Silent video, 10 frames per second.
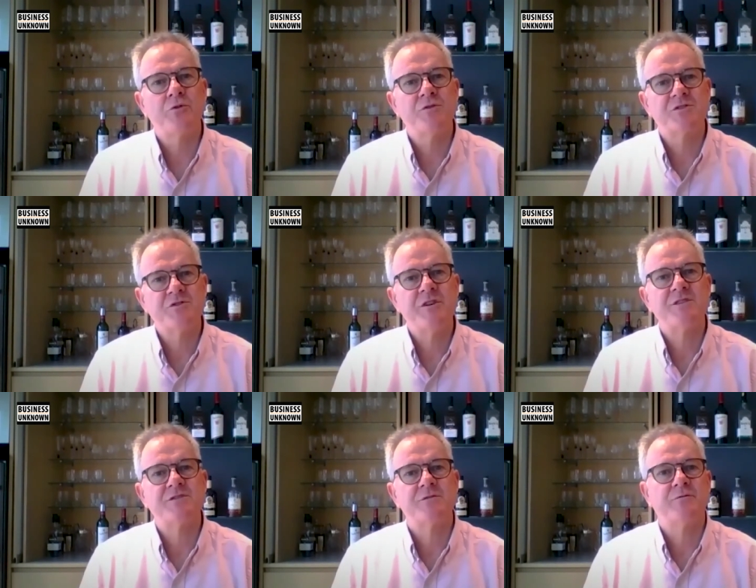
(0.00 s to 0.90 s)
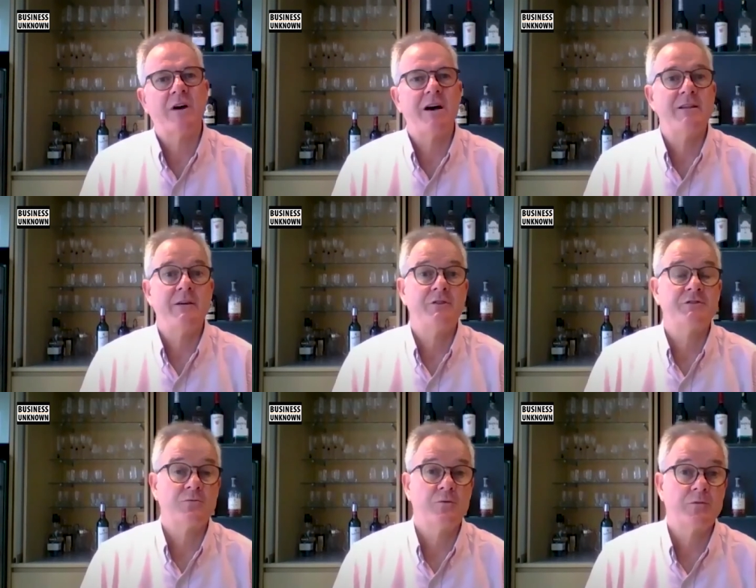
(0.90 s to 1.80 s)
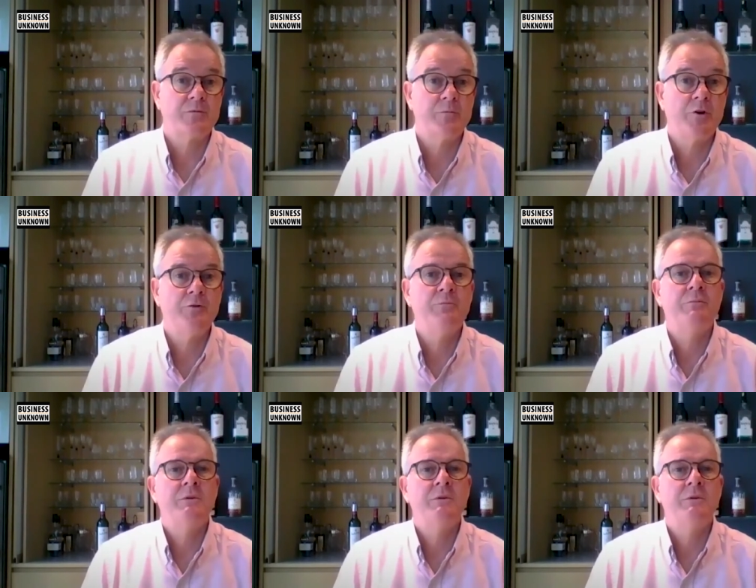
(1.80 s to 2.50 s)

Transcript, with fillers: the stress of either having to work from home